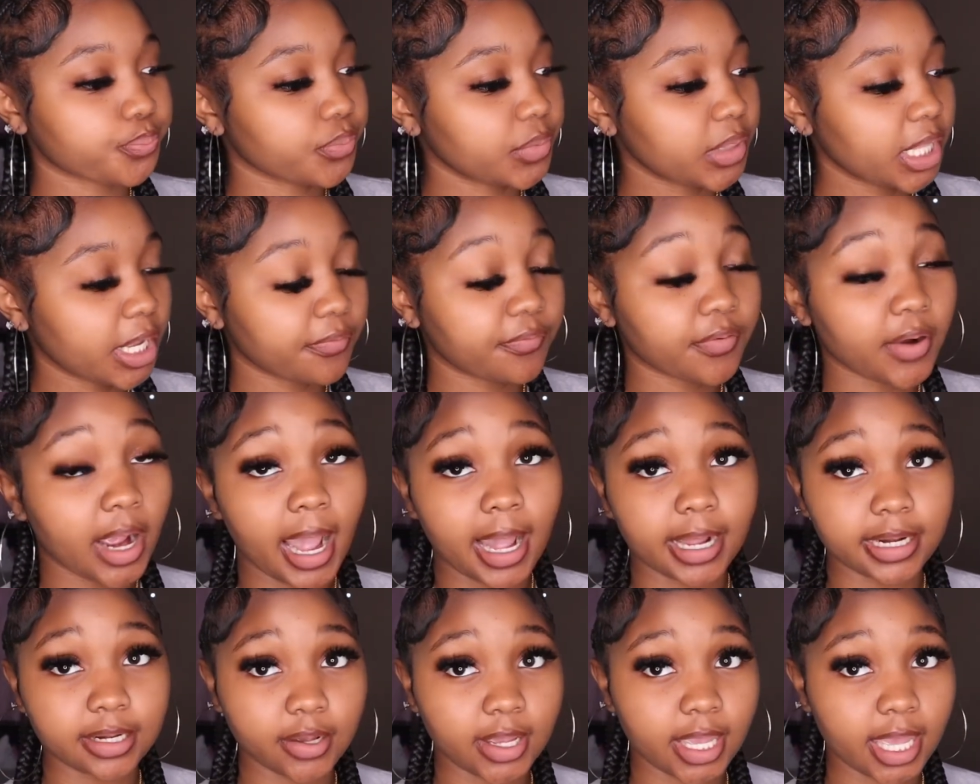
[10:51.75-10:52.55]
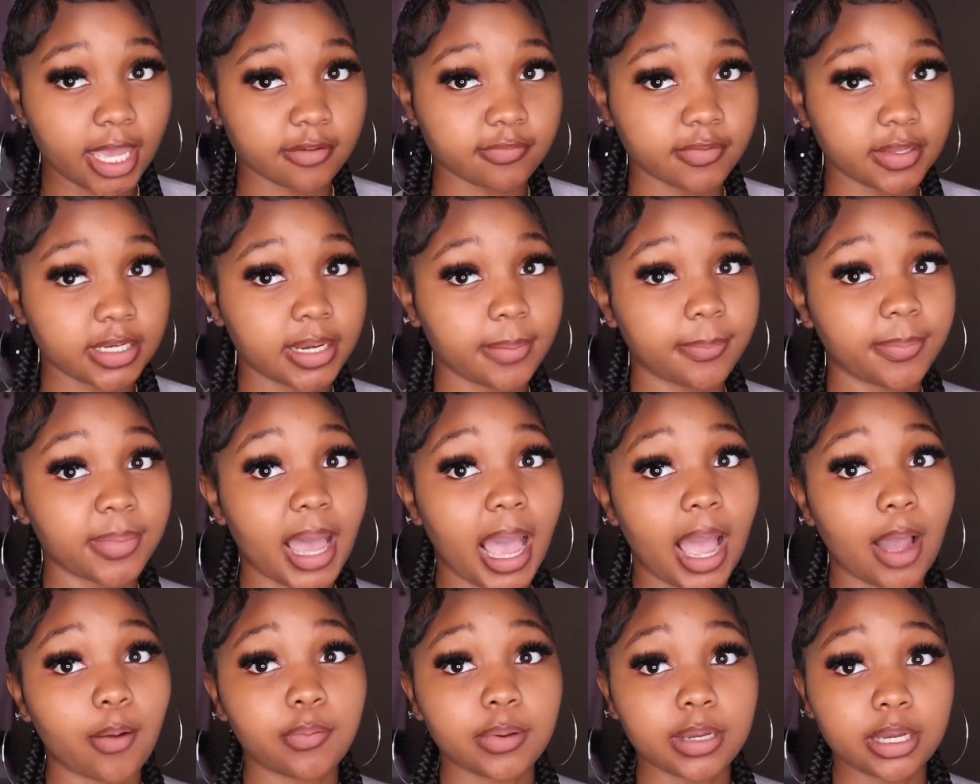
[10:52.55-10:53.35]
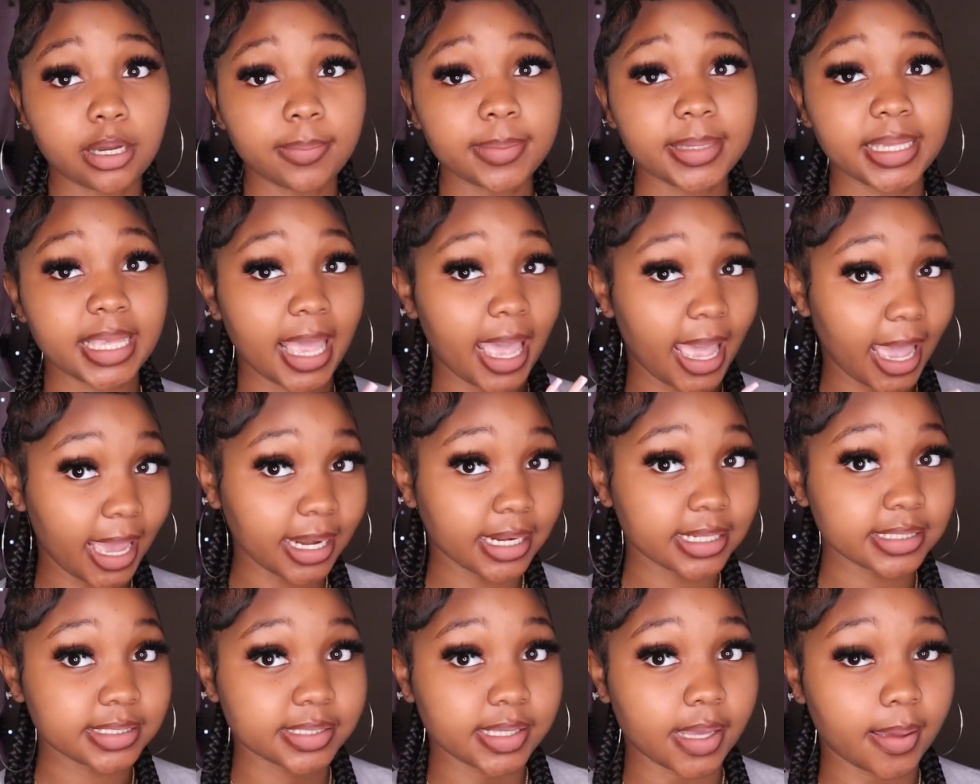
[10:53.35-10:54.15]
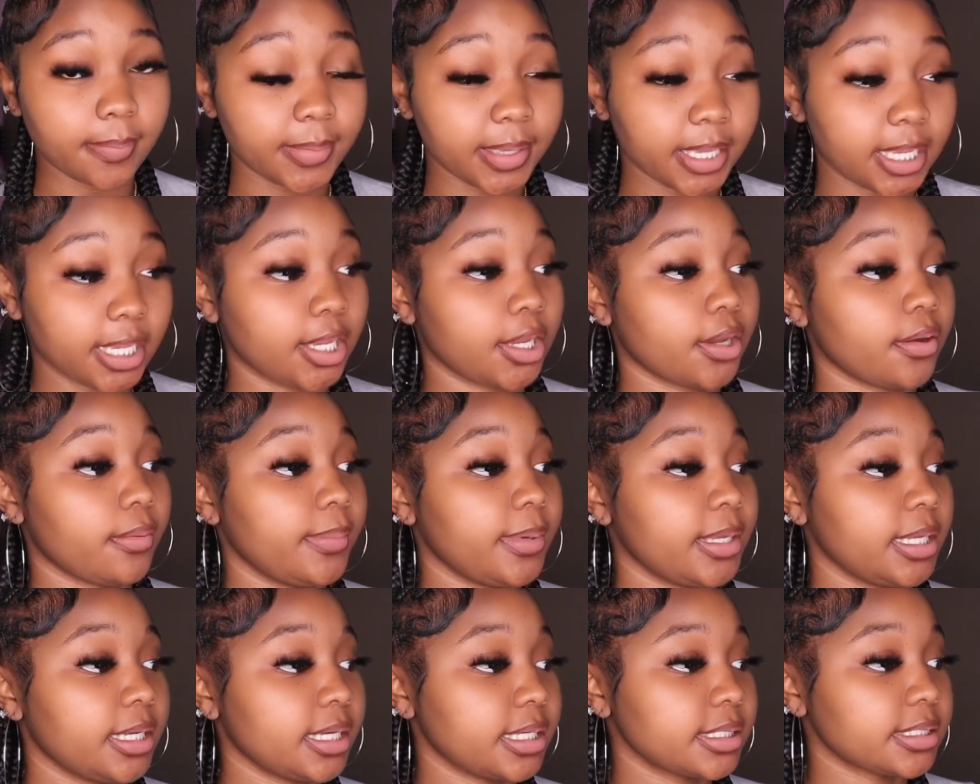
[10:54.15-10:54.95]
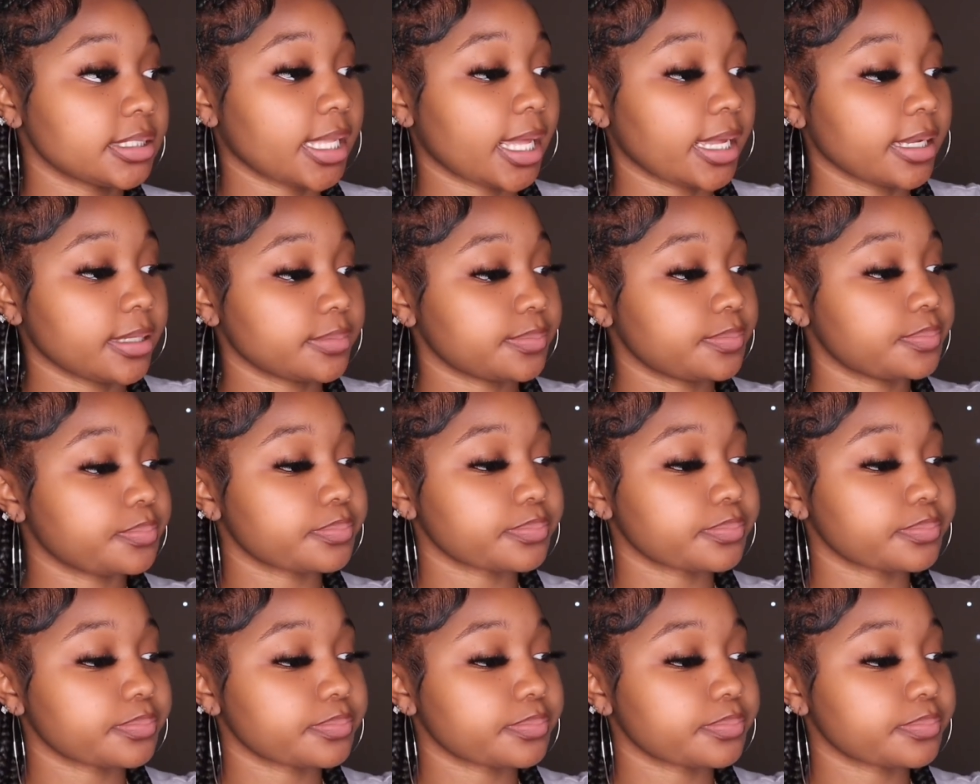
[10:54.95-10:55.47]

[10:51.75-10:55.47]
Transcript: therefore i don't have any but i will be adding some in here because like